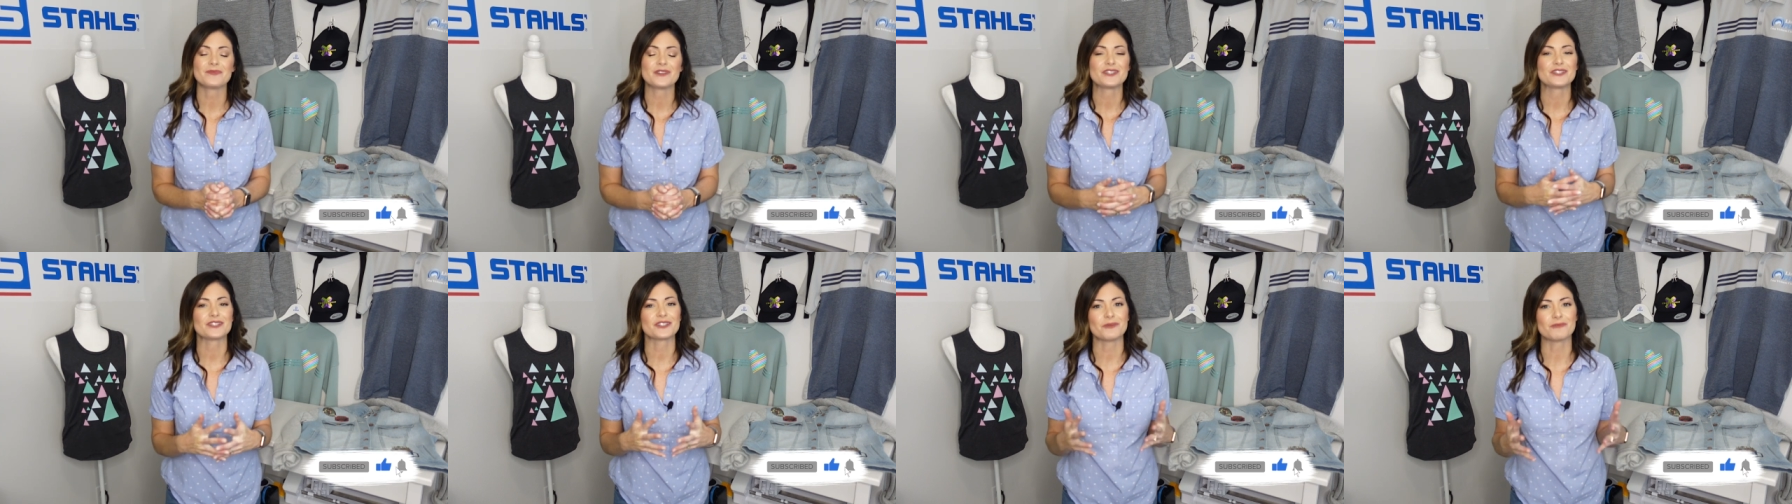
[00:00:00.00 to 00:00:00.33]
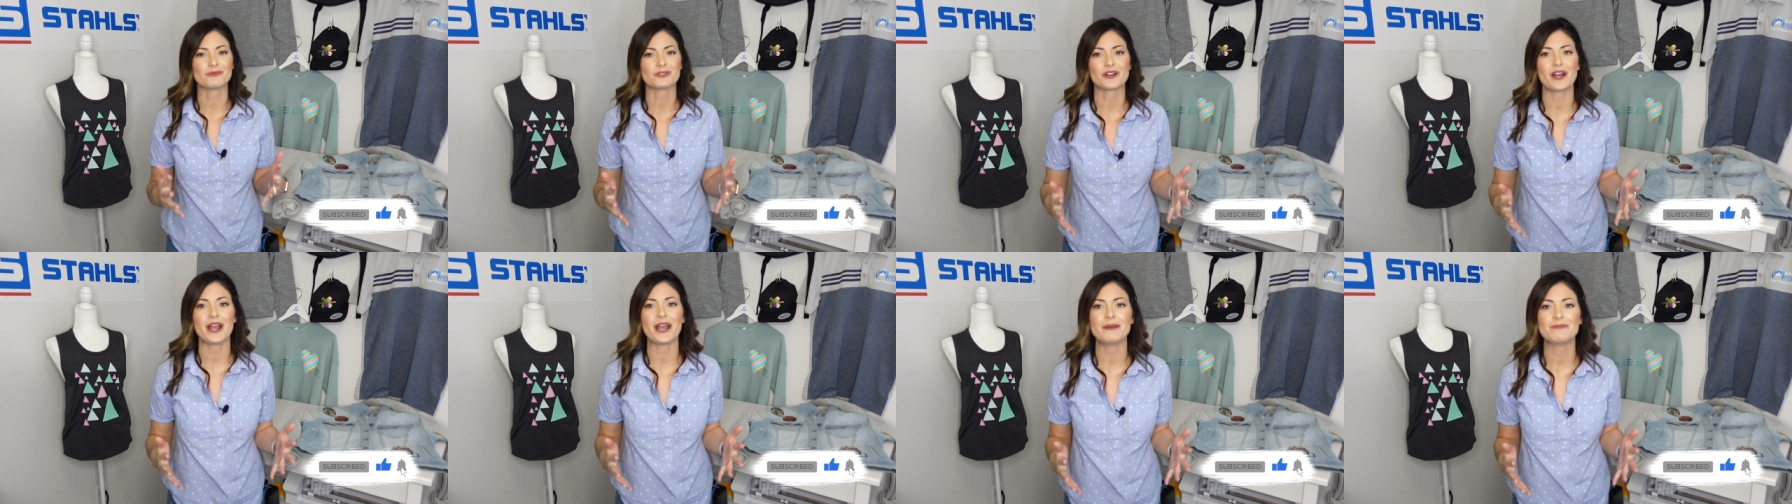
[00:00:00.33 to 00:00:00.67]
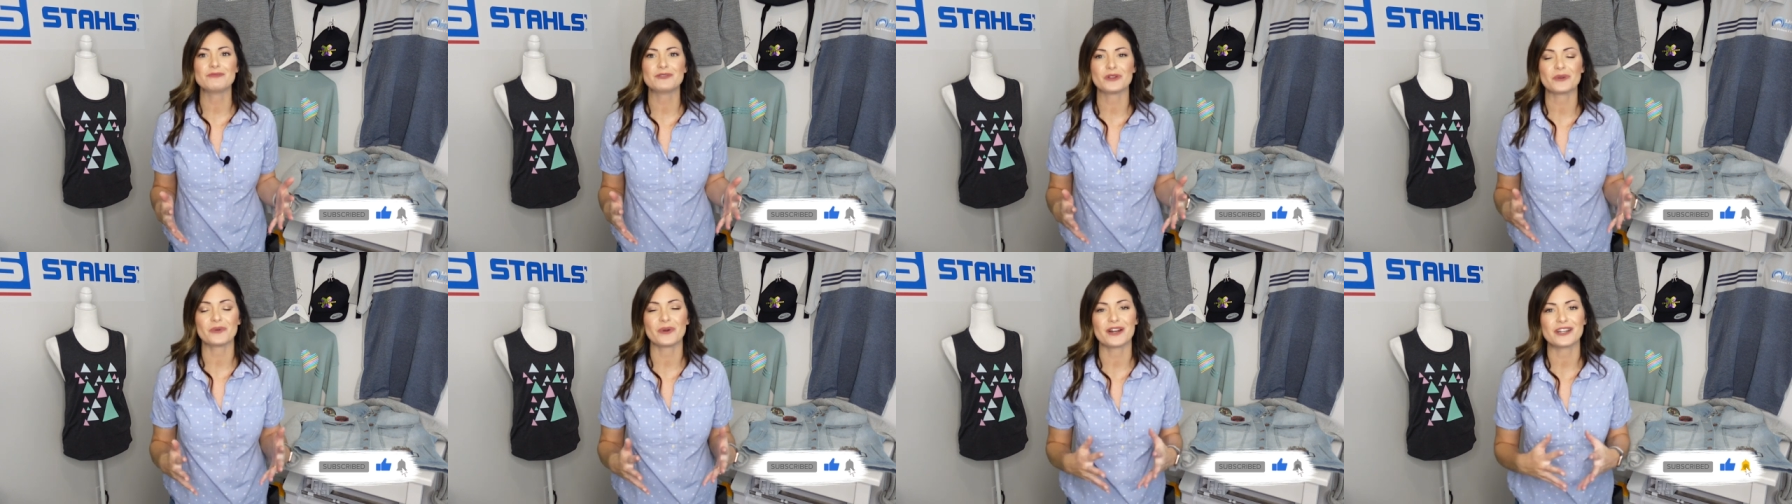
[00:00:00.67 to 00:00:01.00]

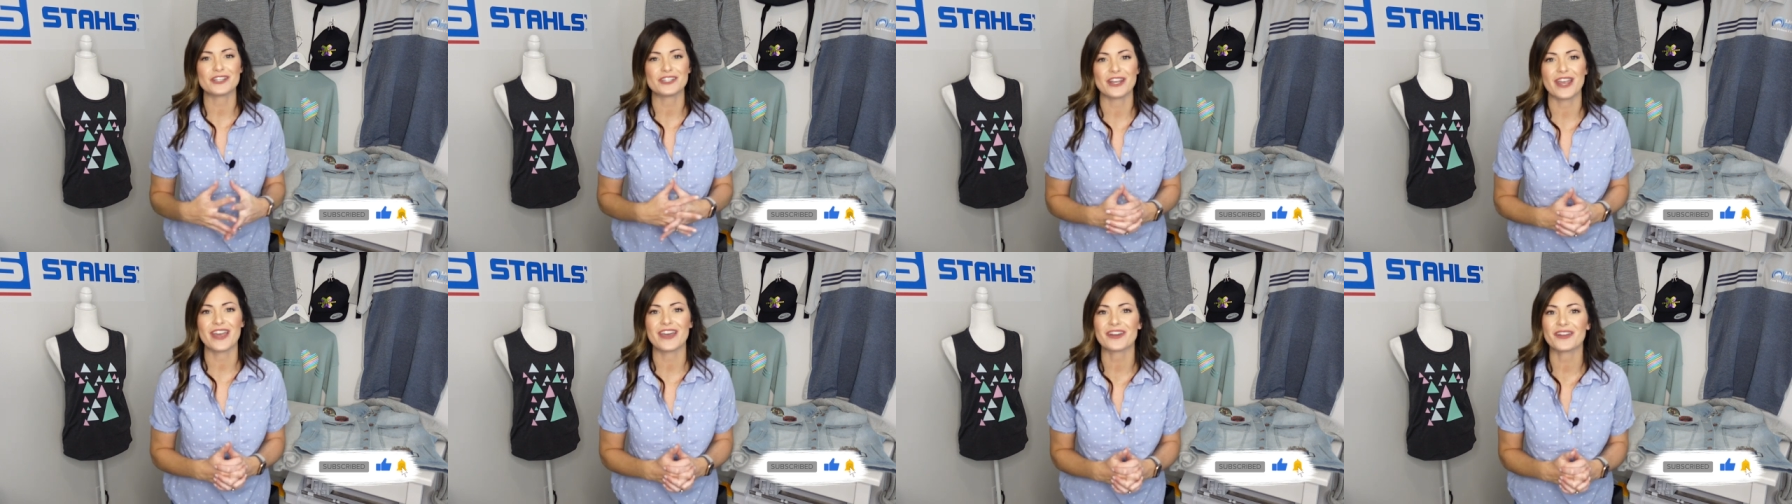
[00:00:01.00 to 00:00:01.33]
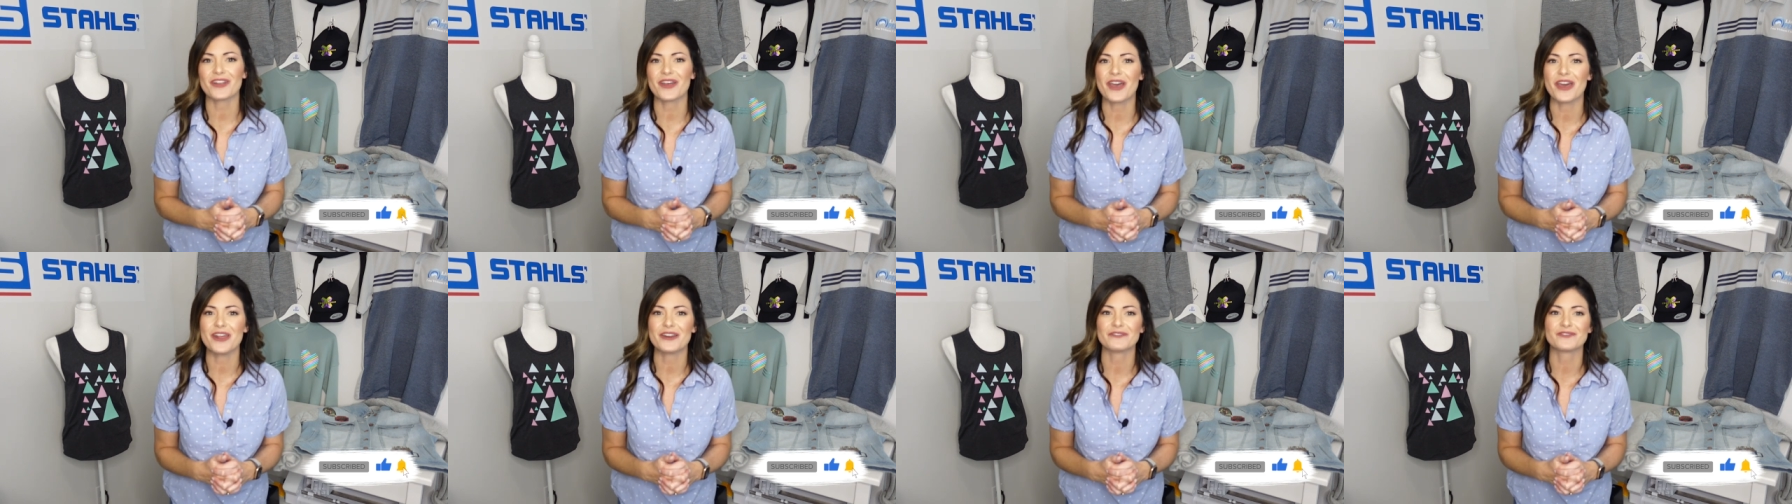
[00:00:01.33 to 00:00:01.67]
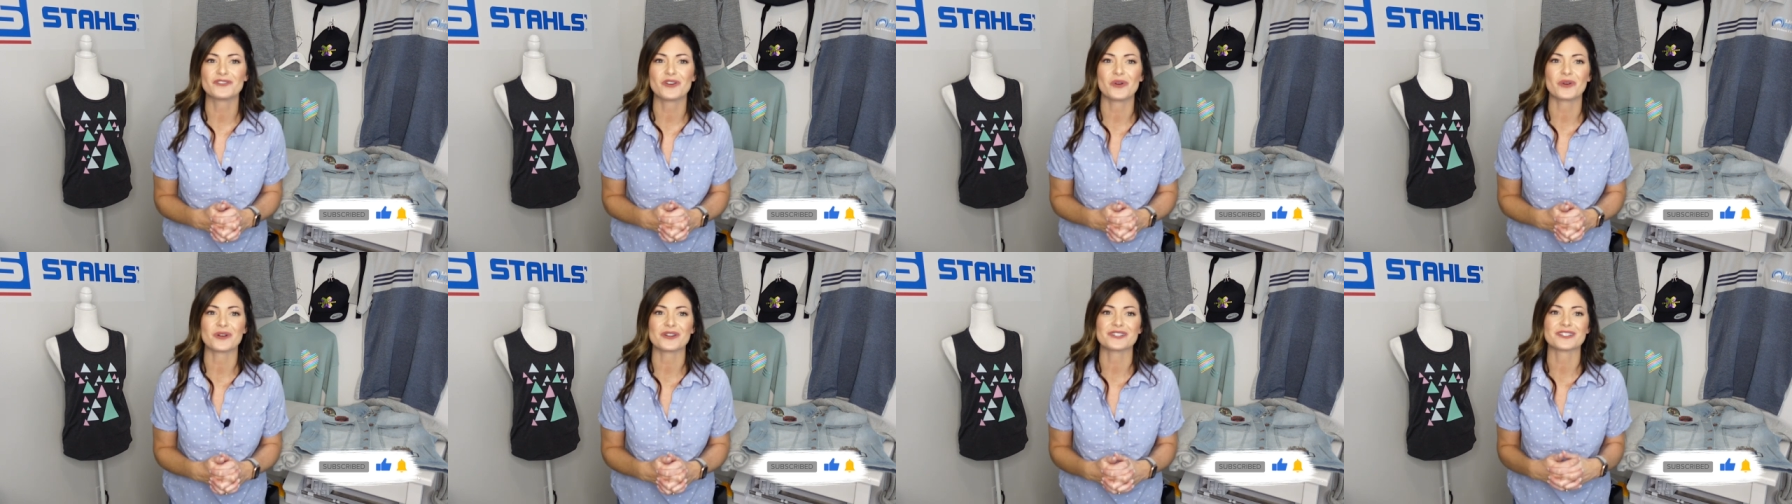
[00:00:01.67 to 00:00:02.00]
subscribe to our channel, and
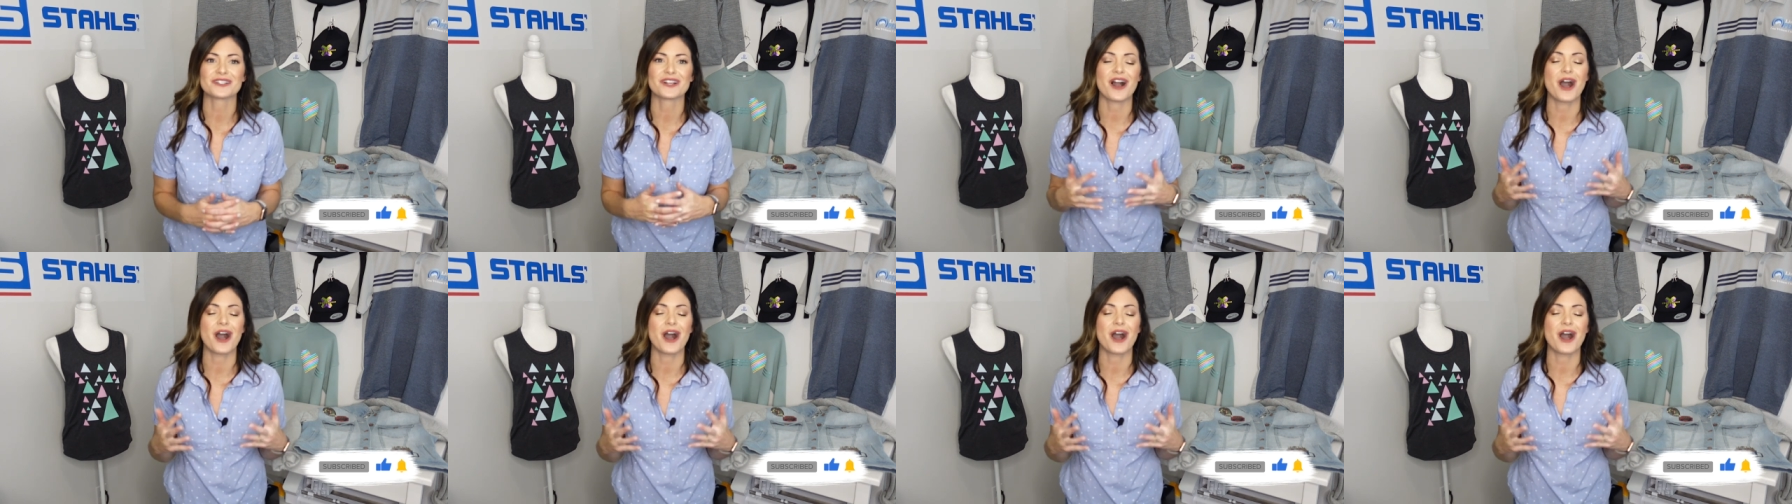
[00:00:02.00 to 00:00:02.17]
of course,